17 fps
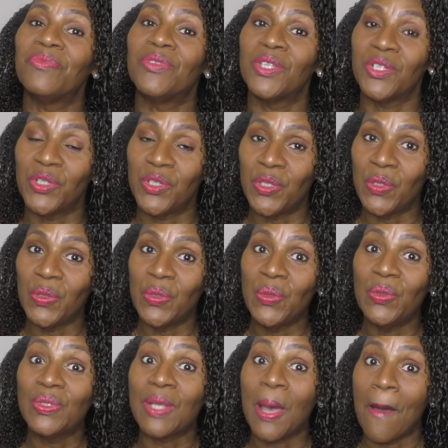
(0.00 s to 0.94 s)
the
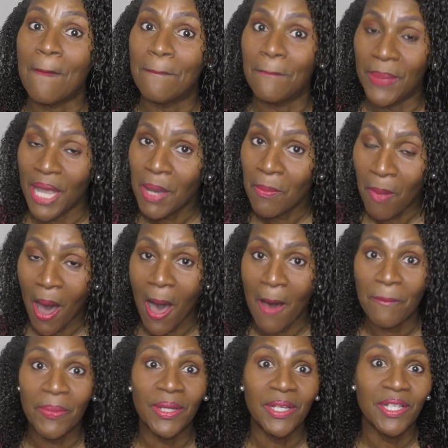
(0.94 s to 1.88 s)
DOUX Big
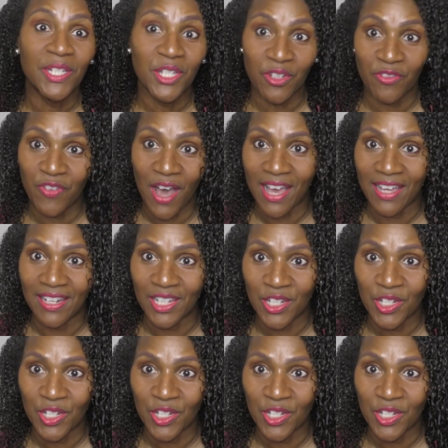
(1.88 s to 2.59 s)
POPPA Defining